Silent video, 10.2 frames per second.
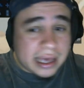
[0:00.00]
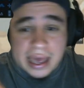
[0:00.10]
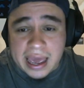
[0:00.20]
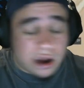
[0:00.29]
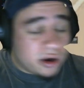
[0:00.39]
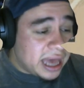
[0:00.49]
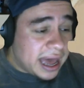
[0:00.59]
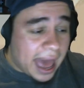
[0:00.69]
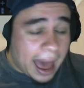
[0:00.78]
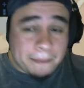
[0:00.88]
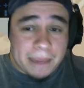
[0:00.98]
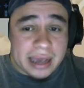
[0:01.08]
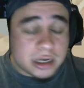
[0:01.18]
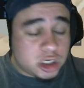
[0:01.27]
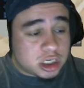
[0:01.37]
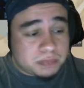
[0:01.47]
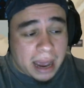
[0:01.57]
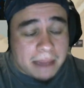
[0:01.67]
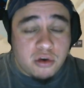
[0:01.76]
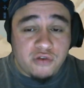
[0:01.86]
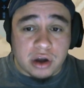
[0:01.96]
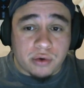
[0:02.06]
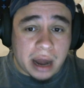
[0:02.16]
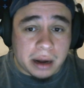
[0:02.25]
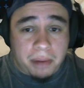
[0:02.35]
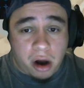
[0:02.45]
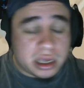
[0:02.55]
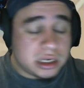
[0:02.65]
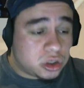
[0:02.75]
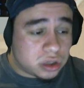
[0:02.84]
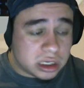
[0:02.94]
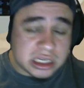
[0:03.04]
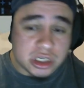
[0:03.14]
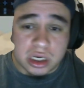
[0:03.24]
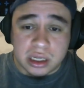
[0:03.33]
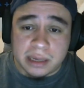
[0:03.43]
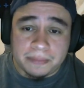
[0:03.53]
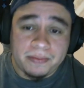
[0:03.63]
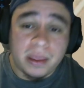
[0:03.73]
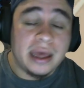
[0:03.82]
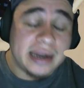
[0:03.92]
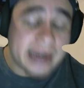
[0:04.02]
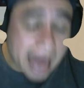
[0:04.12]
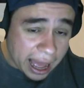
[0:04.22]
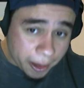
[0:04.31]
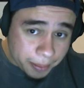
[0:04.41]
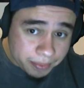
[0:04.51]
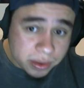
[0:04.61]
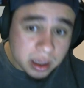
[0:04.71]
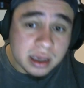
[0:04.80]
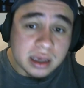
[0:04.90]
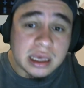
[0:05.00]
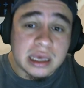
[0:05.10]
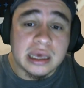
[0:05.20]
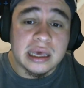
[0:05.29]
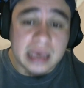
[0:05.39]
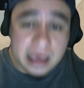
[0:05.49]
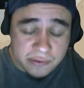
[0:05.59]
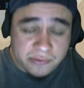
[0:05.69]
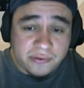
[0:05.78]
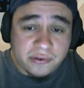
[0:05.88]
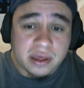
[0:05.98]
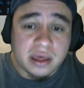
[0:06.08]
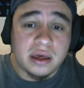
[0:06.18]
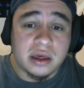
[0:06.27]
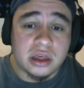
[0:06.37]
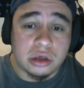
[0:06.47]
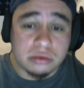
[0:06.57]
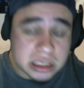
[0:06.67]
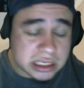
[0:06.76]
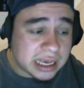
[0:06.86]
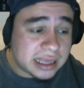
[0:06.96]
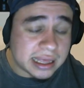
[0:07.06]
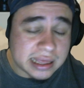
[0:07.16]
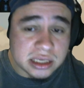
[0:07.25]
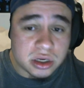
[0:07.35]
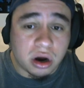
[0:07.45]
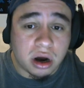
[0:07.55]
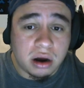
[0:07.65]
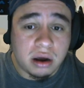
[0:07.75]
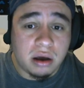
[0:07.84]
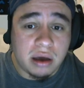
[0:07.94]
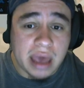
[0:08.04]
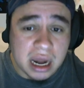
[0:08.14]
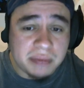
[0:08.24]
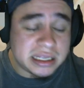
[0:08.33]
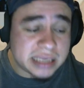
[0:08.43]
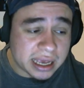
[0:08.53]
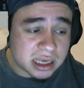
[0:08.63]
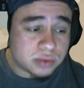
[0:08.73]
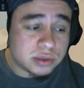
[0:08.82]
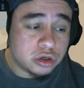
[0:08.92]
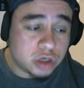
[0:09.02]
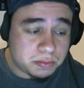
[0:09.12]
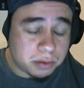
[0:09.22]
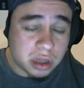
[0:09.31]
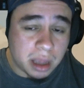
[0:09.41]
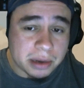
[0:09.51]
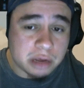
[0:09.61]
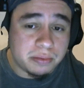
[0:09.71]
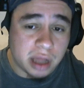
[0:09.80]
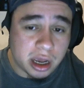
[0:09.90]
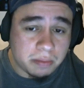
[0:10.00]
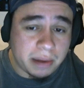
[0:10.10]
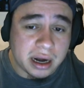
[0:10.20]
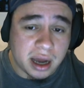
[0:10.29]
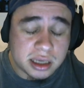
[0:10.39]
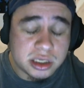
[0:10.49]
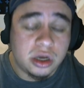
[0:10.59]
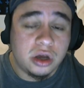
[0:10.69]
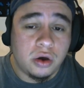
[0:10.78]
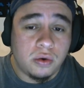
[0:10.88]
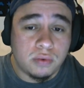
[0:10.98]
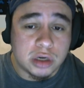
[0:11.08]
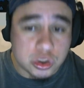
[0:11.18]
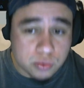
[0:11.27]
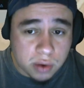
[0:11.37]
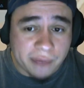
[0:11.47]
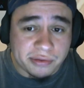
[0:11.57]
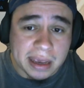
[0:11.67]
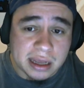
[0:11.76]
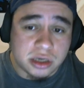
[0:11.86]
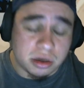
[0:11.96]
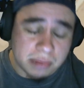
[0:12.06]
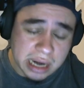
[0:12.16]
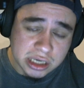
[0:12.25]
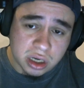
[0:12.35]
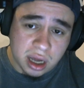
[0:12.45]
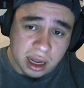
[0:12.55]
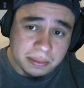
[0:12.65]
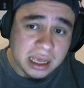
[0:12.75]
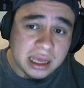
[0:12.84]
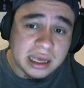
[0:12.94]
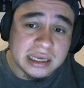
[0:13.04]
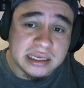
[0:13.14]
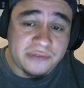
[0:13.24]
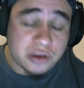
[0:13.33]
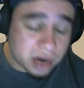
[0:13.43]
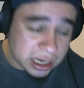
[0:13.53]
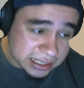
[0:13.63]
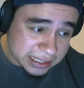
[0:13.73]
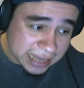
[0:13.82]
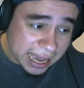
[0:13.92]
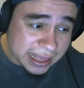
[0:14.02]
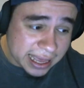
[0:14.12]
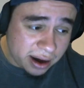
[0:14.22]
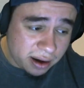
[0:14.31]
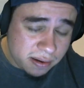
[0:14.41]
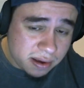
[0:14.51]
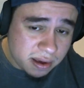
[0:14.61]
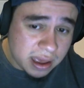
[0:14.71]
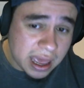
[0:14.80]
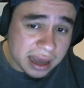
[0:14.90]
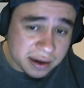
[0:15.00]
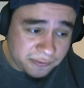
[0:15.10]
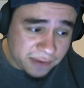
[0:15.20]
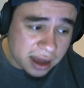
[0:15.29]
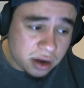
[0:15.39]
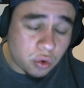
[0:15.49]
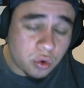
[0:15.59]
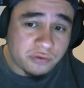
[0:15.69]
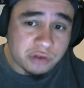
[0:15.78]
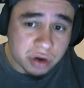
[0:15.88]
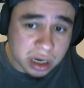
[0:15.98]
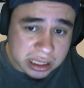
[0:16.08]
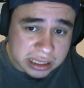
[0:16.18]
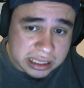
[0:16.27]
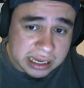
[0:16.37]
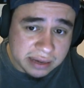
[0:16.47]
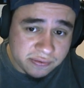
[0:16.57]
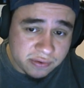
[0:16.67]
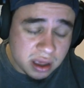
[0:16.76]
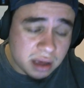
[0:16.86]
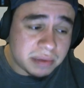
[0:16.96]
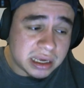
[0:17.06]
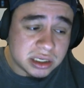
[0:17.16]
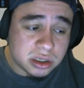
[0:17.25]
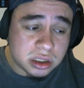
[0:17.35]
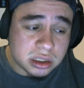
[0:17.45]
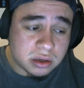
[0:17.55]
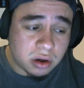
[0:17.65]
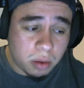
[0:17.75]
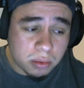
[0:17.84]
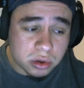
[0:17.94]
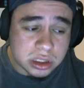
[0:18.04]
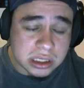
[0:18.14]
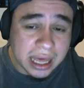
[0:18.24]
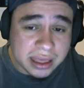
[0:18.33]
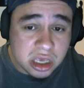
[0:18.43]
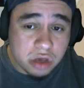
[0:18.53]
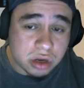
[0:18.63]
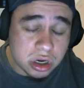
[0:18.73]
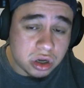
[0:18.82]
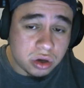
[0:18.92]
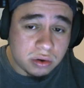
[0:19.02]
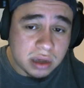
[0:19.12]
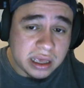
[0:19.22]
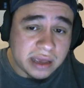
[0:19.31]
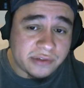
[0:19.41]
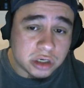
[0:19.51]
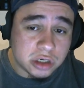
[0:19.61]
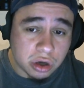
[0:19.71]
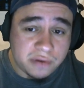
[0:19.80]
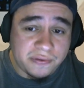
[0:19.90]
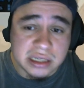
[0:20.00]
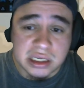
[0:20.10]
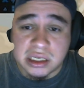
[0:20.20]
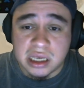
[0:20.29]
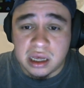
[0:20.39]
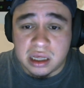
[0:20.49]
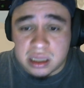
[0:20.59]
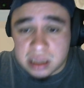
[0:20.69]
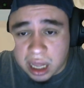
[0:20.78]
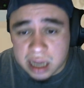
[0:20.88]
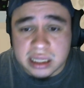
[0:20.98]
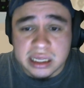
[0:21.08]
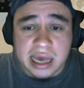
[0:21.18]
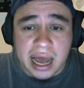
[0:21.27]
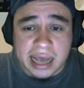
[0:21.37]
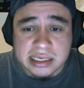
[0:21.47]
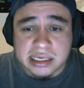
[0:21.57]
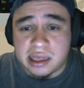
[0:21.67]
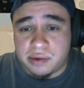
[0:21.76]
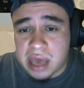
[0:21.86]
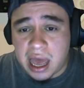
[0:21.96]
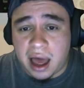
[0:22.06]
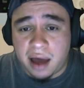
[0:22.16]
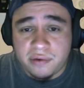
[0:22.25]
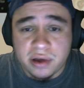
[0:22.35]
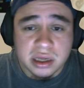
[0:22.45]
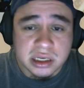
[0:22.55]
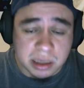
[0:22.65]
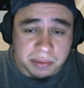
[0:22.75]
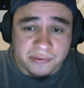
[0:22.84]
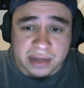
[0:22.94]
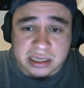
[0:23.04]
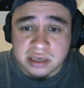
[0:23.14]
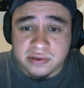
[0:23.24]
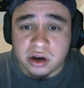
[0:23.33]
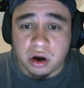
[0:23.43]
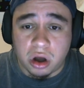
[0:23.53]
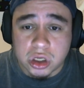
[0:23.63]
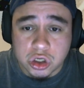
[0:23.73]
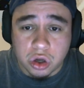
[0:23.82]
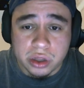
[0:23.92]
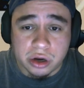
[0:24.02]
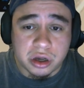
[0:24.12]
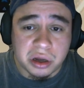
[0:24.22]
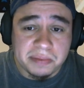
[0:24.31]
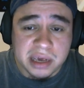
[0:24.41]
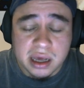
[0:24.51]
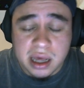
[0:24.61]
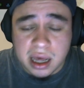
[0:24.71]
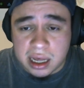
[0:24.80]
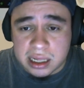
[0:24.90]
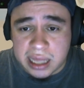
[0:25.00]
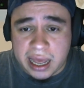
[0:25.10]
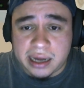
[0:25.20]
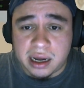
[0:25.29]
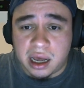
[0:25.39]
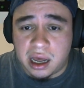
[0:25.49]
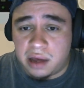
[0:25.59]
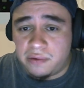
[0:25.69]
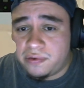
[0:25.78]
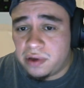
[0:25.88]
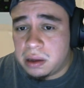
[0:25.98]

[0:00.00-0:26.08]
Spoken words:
area at bay just by moving around and parking strategically. Now, if you see that these are enemy tanks when you just pull up and you pull out your binocs, what you will have to make a determination on is if you're going to stay there and defend or if you're going to leave, because there's almost nothing you can do if there's no defenses. Luckily, I see that we have some defenses here. Also, there could be a line of